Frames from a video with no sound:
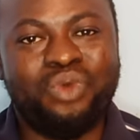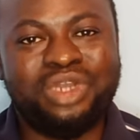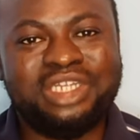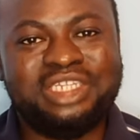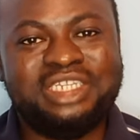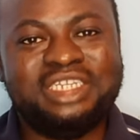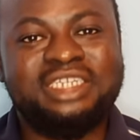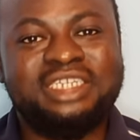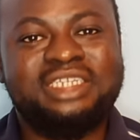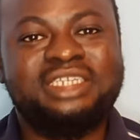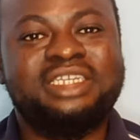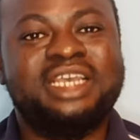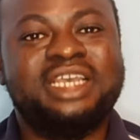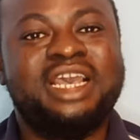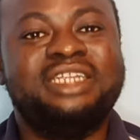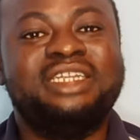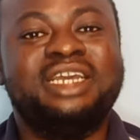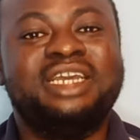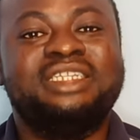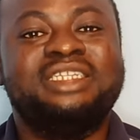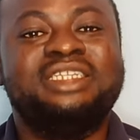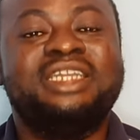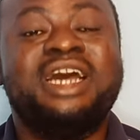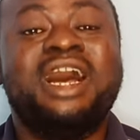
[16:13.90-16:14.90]
With this
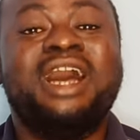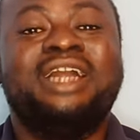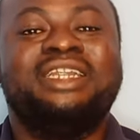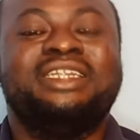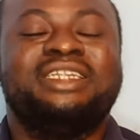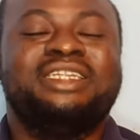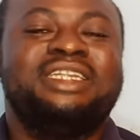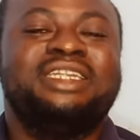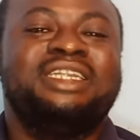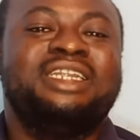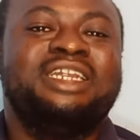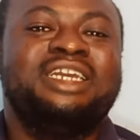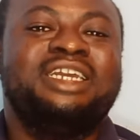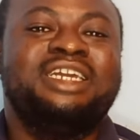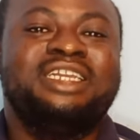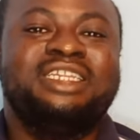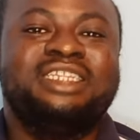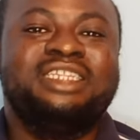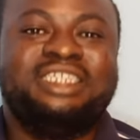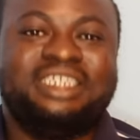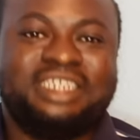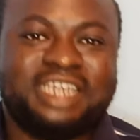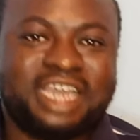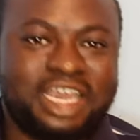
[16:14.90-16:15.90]
said and done,
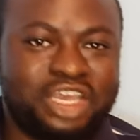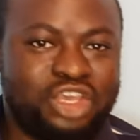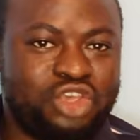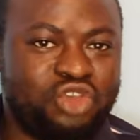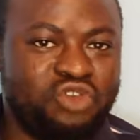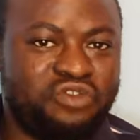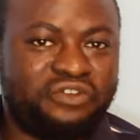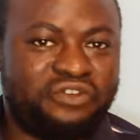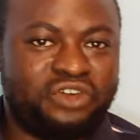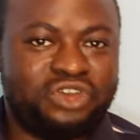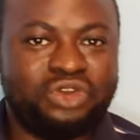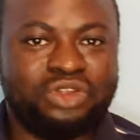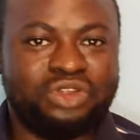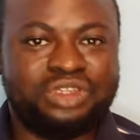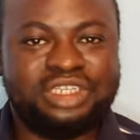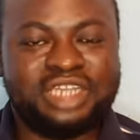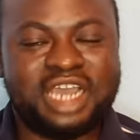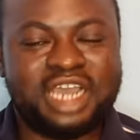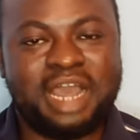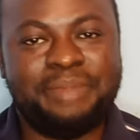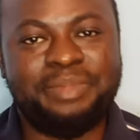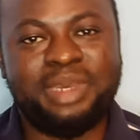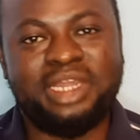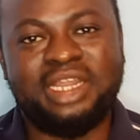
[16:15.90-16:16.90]
thank you for
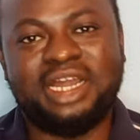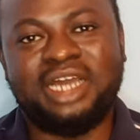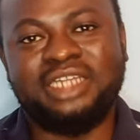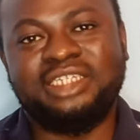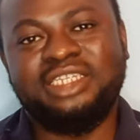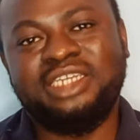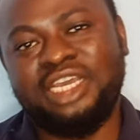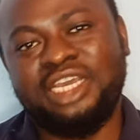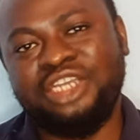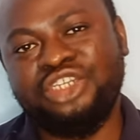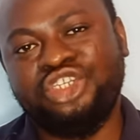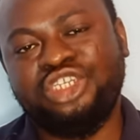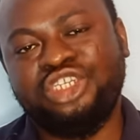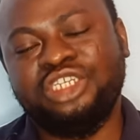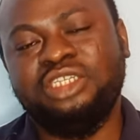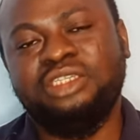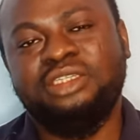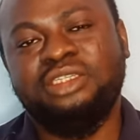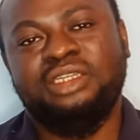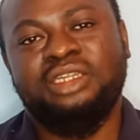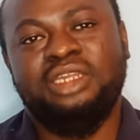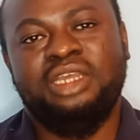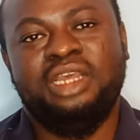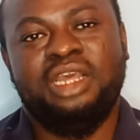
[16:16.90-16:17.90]
your time and
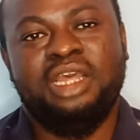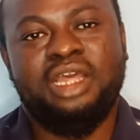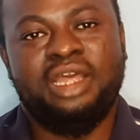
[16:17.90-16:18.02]
attention,